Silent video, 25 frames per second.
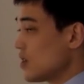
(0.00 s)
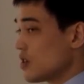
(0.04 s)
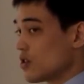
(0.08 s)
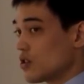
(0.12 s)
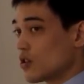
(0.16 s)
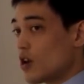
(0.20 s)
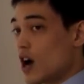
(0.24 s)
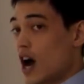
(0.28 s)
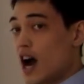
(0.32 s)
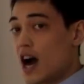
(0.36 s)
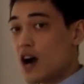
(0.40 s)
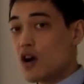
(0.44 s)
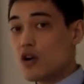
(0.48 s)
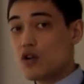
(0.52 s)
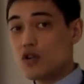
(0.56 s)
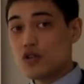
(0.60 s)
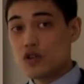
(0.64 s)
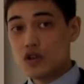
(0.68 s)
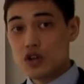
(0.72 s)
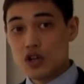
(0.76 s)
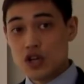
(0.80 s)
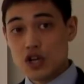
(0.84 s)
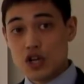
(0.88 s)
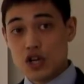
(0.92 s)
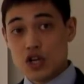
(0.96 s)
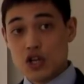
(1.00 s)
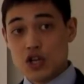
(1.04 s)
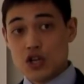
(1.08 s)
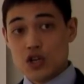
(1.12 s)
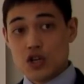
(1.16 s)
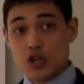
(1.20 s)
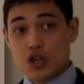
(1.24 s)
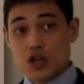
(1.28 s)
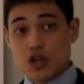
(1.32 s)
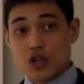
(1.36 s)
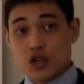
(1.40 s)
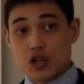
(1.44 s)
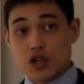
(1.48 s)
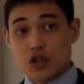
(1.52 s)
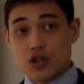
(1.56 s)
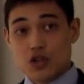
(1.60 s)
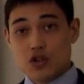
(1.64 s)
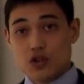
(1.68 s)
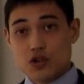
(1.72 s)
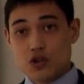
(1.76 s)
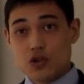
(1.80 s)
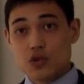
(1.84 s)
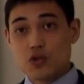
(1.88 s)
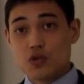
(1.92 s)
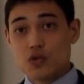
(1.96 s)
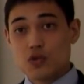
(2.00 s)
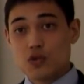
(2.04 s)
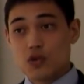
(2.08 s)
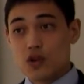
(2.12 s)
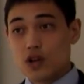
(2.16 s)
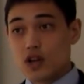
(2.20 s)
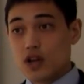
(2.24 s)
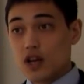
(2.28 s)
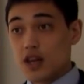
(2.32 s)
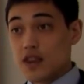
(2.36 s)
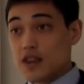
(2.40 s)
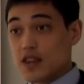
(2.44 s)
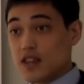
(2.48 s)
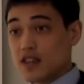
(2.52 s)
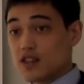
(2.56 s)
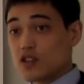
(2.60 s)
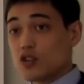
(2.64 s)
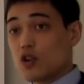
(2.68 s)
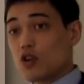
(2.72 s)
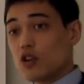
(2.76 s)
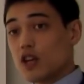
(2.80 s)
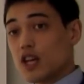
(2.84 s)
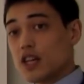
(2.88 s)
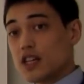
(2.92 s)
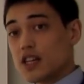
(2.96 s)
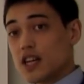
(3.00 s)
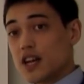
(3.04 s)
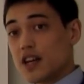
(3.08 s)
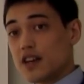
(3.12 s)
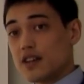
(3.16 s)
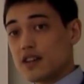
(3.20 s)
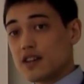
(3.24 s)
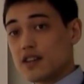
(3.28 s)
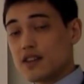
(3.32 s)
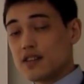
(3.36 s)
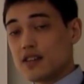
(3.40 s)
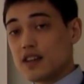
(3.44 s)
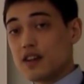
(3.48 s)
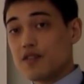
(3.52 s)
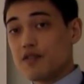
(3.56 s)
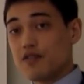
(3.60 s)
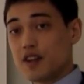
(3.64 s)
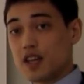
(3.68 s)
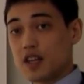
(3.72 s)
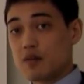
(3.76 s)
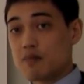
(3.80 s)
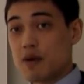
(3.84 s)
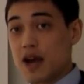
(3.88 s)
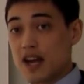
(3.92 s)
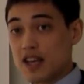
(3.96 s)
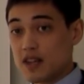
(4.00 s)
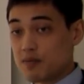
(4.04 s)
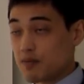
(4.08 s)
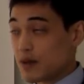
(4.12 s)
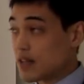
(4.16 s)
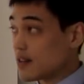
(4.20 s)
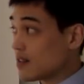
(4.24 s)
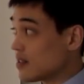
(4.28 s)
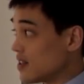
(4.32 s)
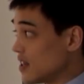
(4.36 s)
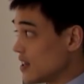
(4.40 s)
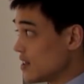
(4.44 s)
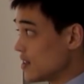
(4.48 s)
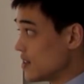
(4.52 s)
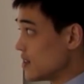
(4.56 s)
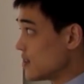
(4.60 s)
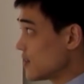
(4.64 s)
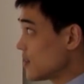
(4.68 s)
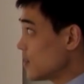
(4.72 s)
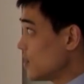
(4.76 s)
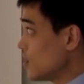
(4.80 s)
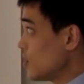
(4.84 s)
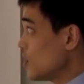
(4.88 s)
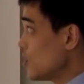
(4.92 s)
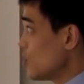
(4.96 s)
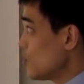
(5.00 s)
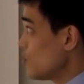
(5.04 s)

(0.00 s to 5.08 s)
So how do these nonlinearities affect passband signals?